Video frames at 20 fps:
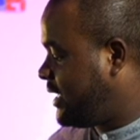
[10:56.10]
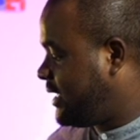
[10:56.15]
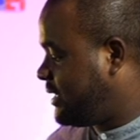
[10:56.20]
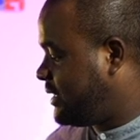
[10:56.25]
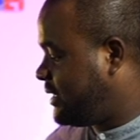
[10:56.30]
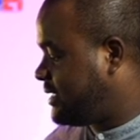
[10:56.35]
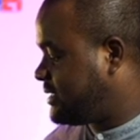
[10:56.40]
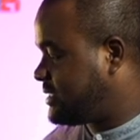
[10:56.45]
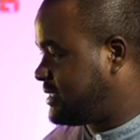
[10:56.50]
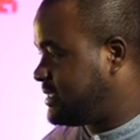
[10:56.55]

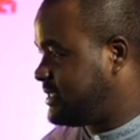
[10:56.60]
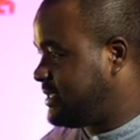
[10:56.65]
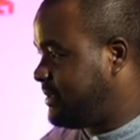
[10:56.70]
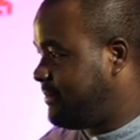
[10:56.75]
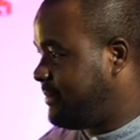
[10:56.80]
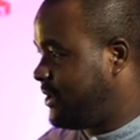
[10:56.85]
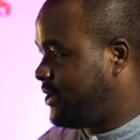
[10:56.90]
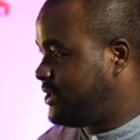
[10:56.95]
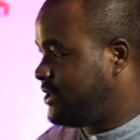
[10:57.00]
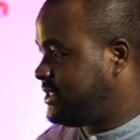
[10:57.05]
this is the
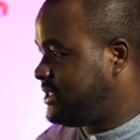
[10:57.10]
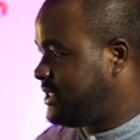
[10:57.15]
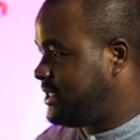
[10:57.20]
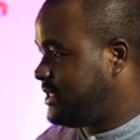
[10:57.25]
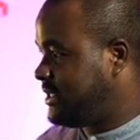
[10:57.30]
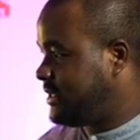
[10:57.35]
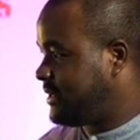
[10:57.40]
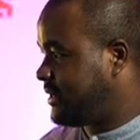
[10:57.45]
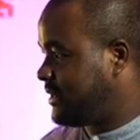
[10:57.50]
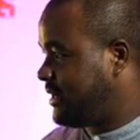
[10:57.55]

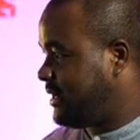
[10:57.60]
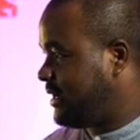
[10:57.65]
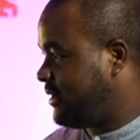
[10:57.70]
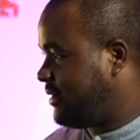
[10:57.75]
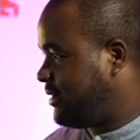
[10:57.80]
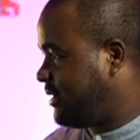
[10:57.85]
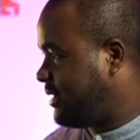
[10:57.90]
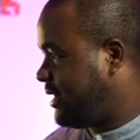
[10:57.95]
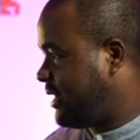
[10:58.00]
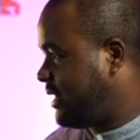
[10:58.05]
melody.
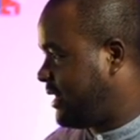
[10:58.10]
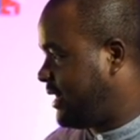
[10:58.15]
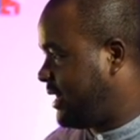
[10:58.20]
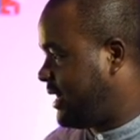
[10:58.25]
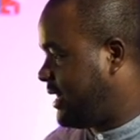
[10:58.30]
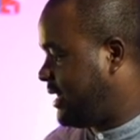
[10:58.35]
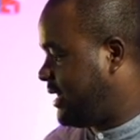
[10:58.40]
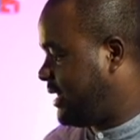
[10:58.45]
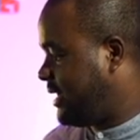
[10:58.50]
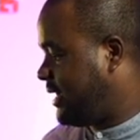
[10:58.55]

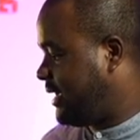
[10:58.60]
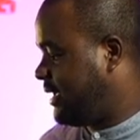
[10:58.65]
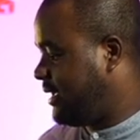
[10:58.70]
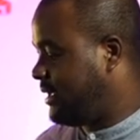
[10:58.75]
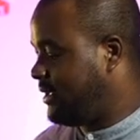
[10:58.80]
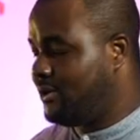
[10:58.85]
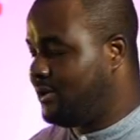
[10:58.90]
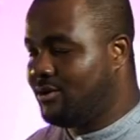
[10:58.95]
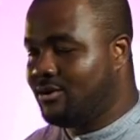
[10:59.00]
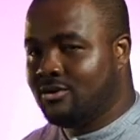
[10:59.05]
Uh,
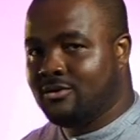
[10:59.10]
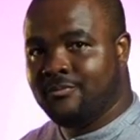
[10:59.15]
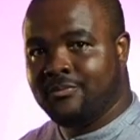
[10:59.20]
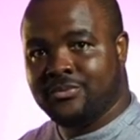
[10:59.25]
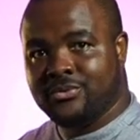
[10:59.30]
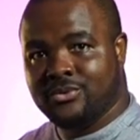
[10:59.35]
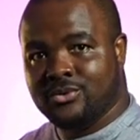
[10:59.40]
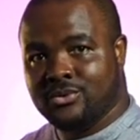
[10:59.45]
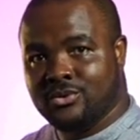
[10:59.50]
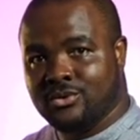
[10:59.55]
I
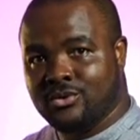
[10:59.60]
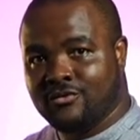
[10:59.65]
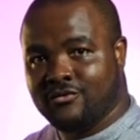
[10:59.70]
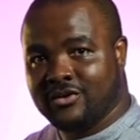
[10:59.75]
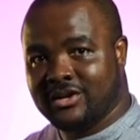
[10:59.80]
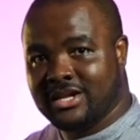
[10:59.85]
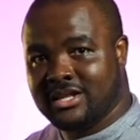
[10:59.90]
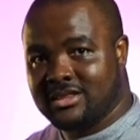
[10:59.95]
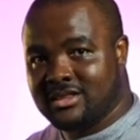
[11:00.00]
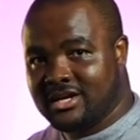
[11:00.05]
do for
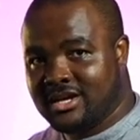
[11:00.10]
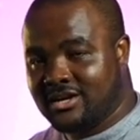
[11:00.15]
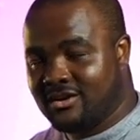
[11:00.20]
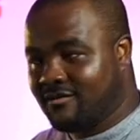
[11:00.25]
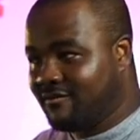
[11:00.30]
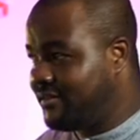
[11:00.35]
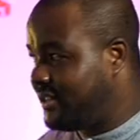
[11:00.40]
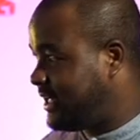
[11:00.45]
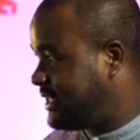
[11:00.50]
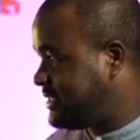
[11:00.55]
the third
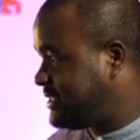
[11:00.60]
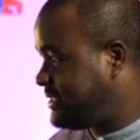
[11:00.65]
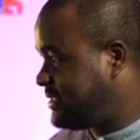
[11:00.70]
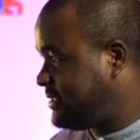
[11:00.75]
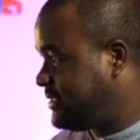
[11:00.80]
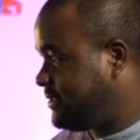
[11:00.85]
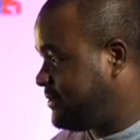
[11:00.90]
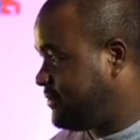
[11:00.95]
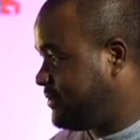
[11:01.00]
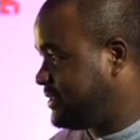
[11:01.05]
of that,
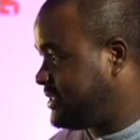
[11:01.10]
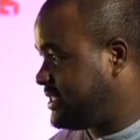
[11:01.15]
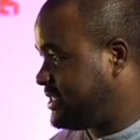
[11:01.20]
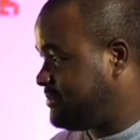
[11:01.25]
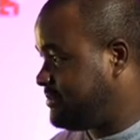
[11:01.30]
which is